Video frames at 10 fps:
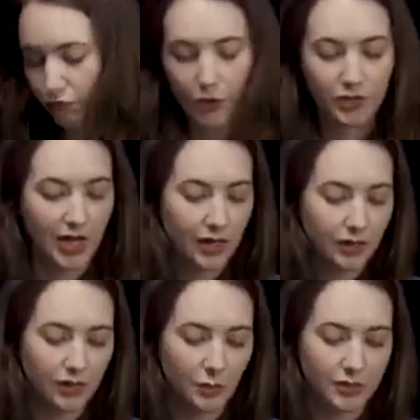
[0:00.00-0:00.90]

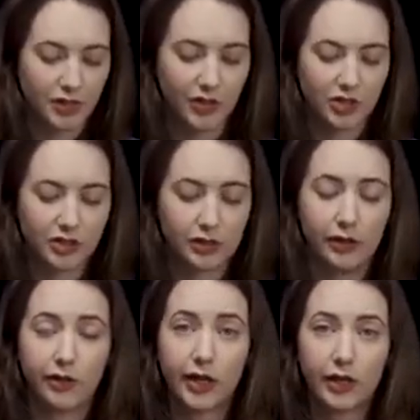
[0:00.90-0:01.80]
Rotate in opposite directions to
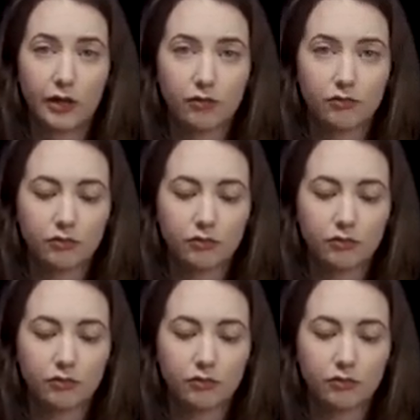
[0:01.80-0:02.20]
hear a click.